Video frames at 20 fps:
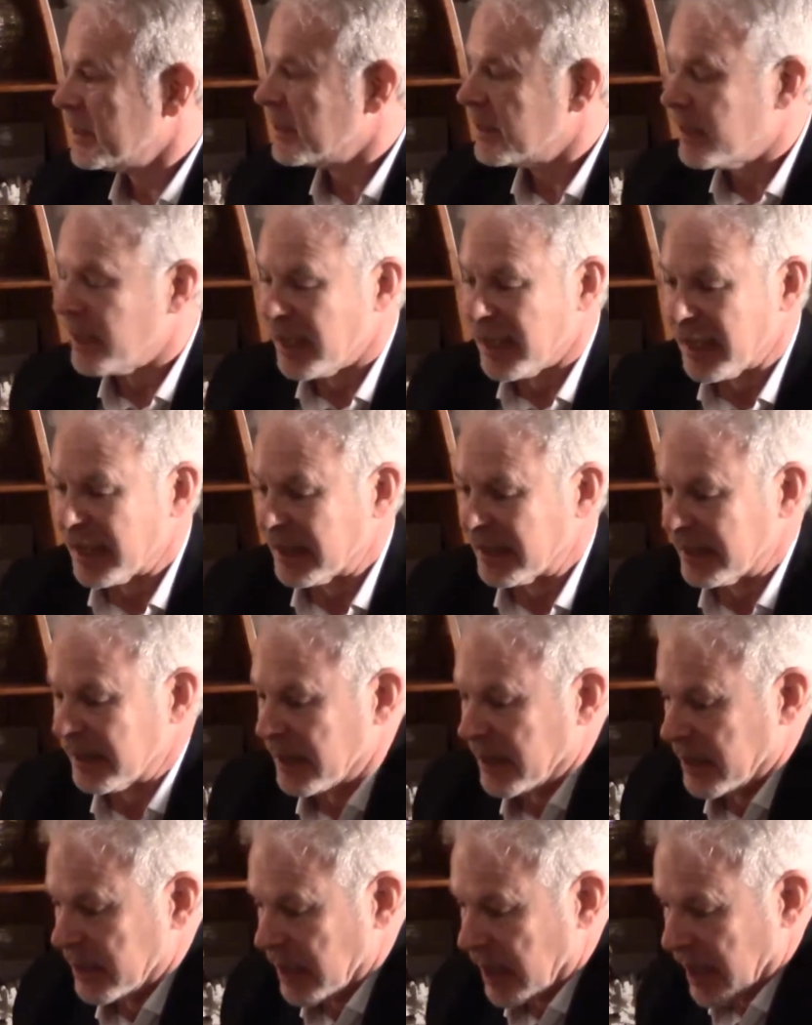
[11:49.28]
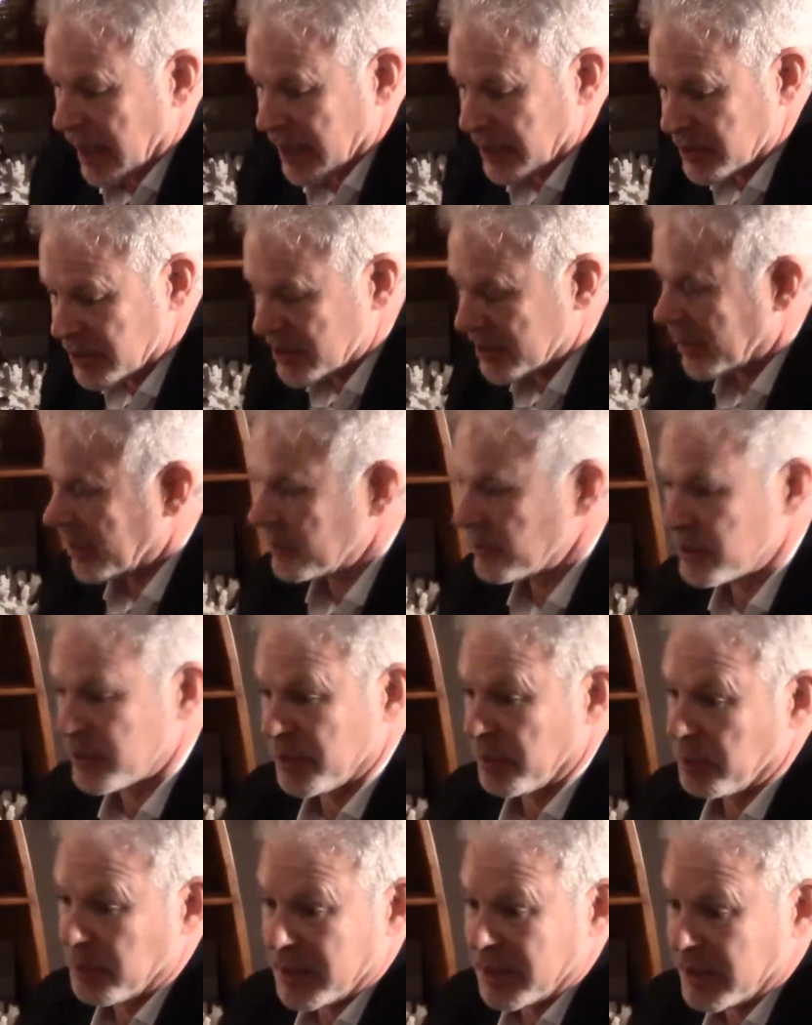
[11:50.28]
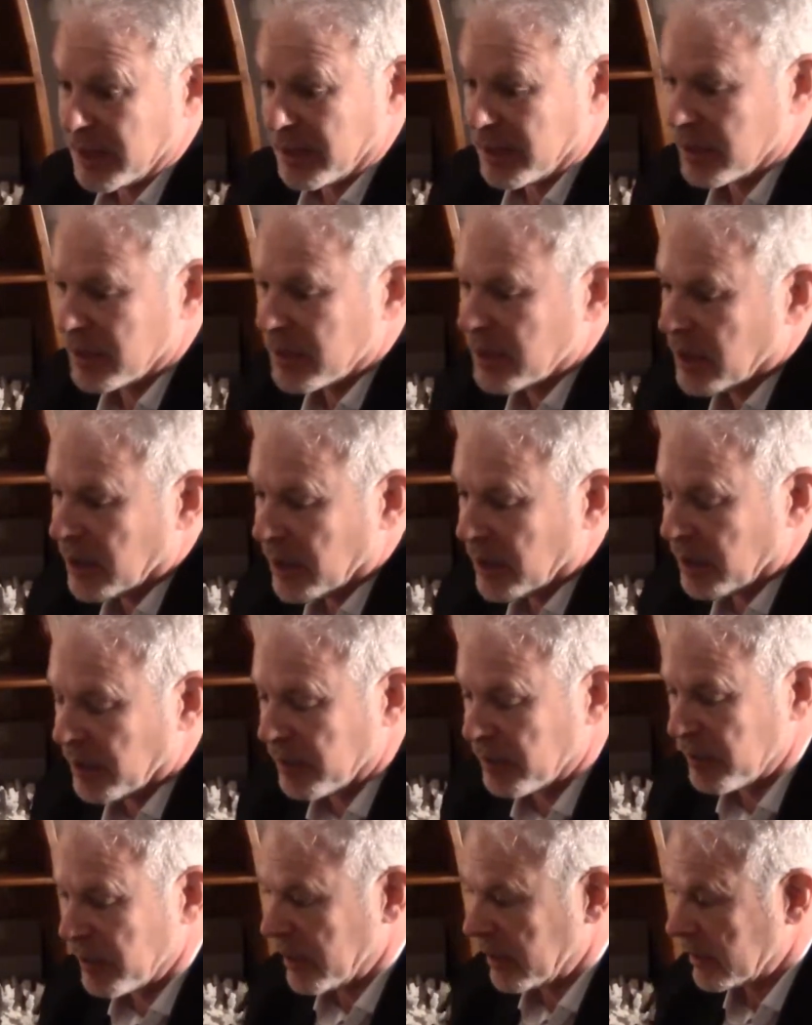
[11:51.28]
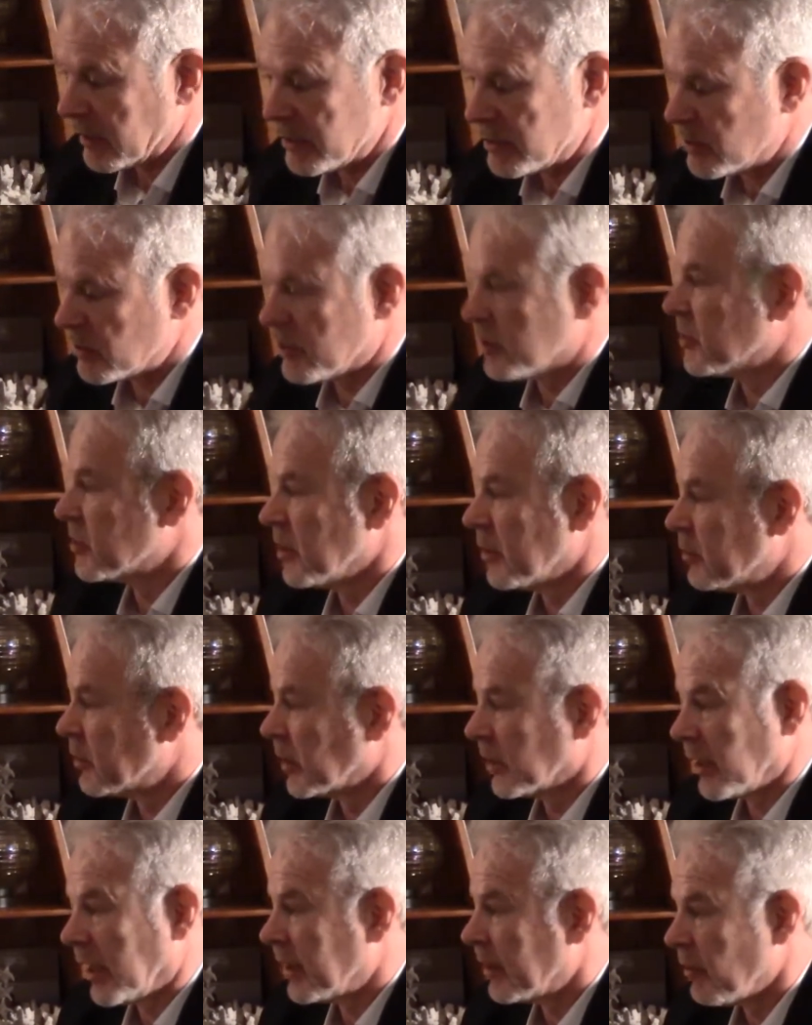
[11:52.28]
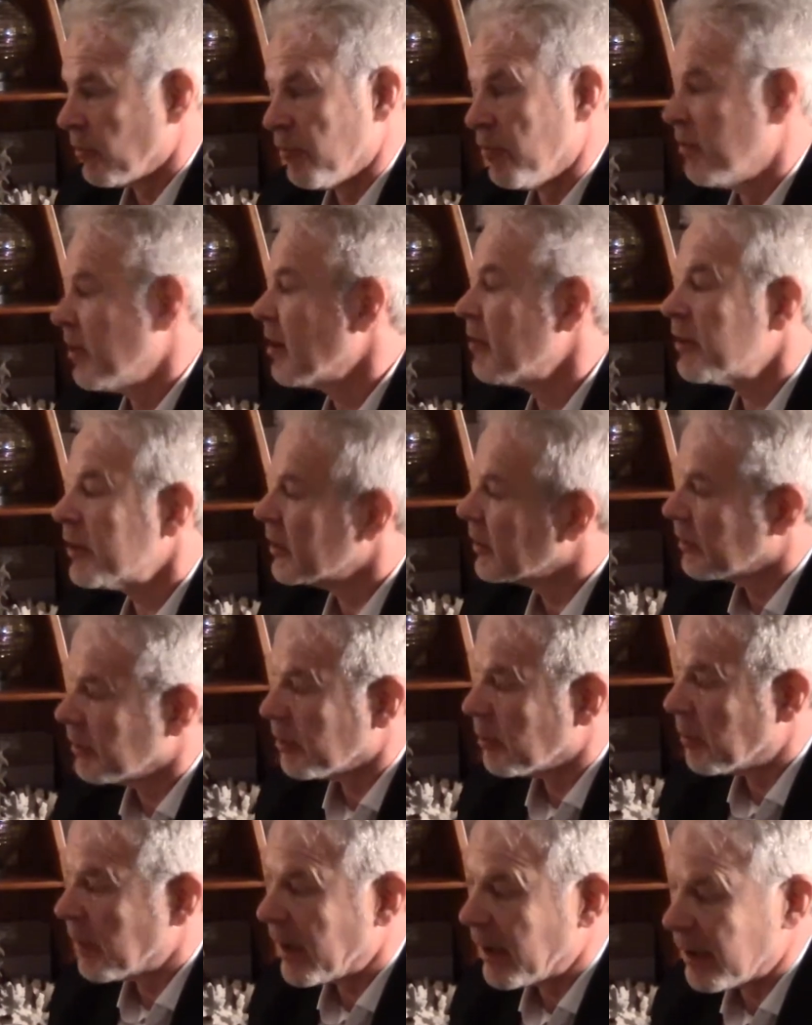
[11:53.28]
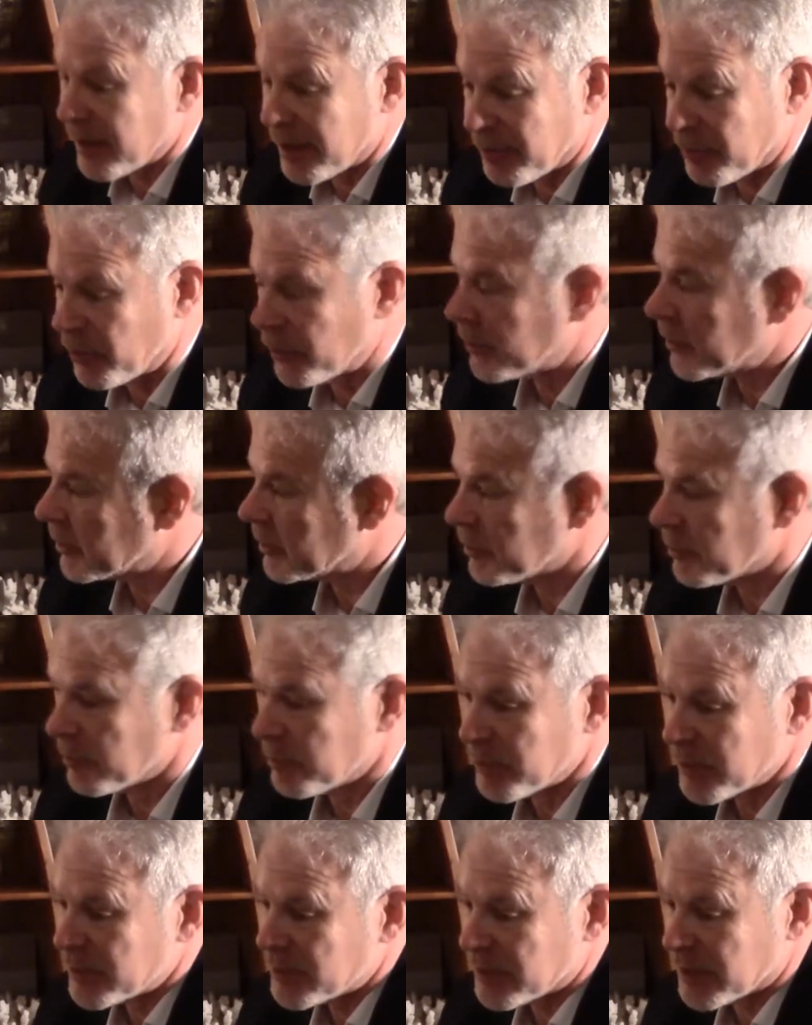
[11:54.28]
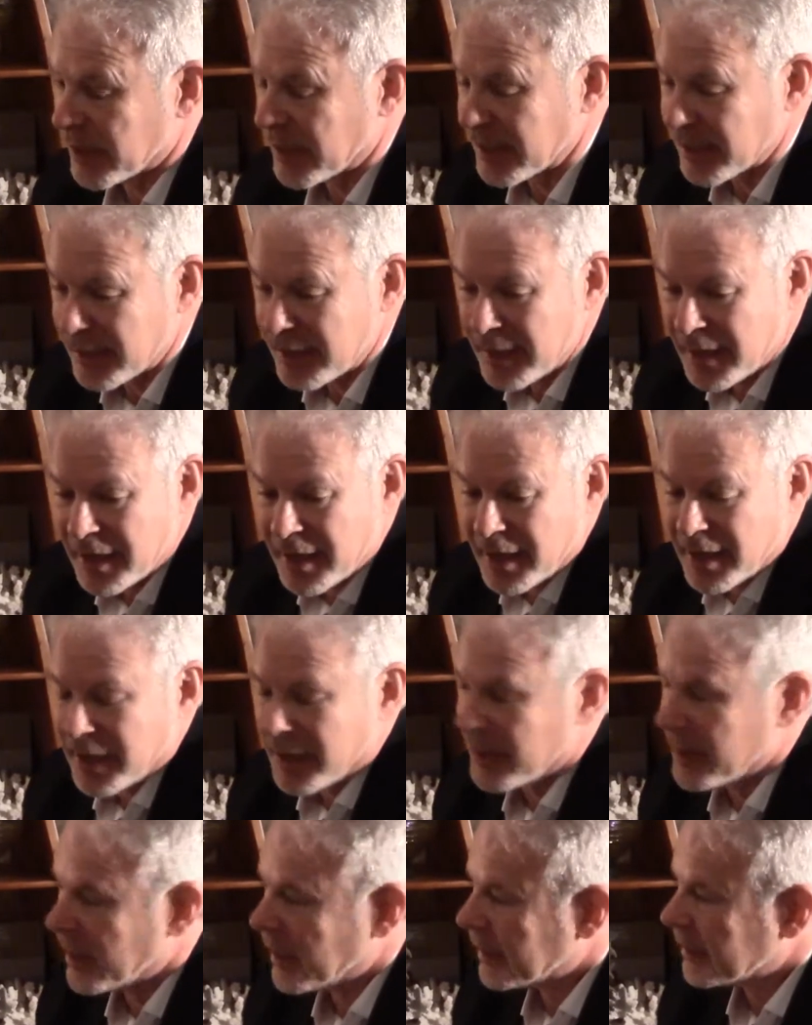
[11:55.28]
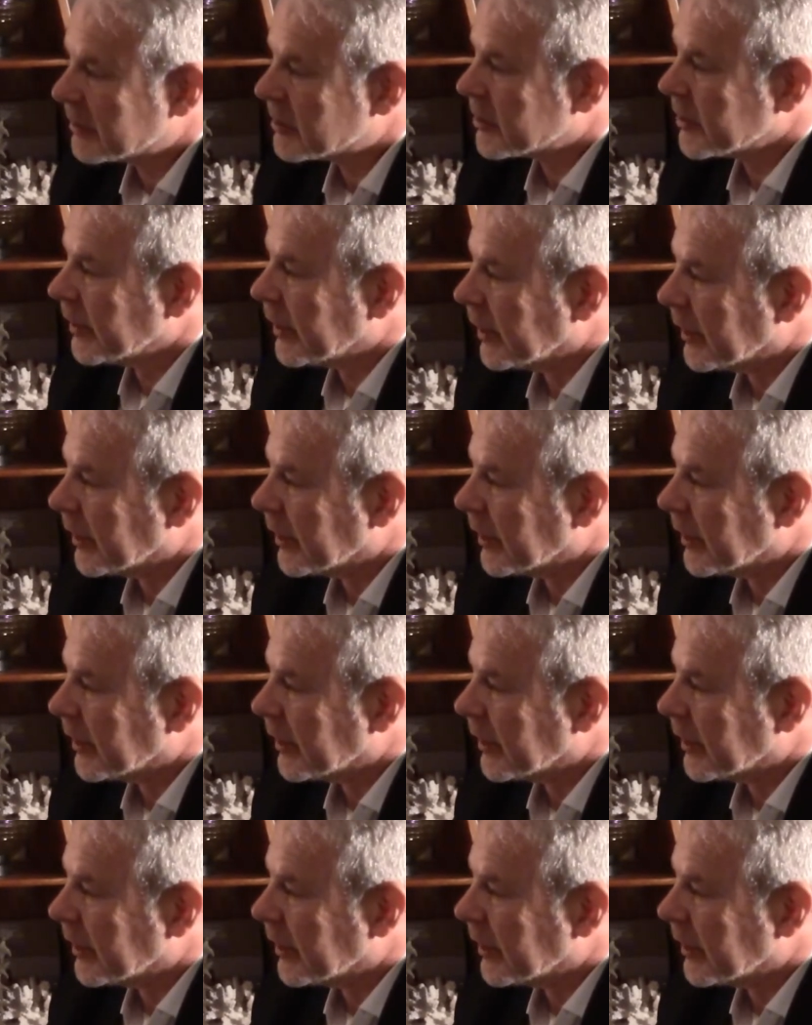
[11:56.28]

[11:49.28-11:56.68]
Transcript: And it sounds to me, and this is a subject I know very little about, I'm willing to admit to that